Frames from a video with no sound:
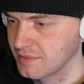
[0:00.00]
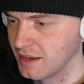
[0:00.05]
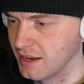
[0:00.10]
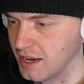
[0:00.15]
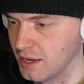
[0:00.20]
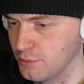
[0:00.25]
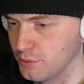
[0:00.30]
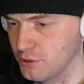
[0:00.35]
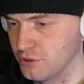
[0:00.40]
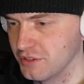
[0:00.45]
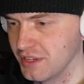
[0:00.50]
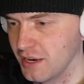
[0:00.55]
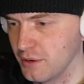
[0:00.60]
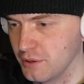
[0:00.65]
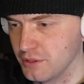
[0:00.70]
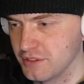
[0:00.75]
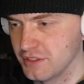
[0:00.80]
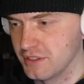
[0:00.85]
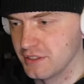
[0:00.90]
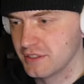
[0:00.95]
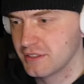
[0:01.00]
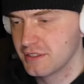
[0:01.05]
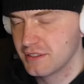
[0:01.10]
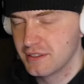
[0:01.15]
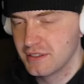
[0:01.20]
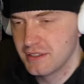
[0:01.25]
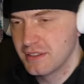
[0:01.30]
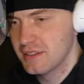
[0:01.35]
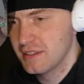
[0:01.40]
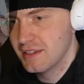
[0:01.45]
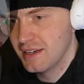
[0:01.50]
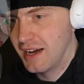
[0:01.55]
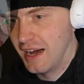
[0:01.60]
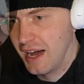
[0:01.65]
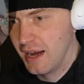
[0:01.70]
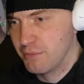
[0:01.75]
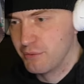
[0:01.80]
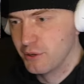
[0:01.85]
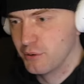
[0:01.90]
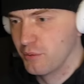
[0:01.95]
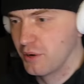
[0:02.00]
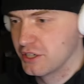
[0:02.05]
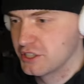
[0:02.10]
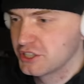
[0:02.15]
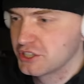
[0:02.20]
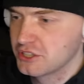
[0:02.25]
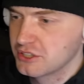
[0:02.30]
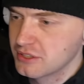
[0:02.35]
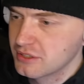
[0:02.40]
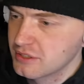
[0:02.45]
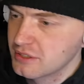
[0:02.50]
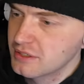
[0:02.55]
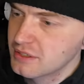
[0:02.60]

I will narrator. I will watch.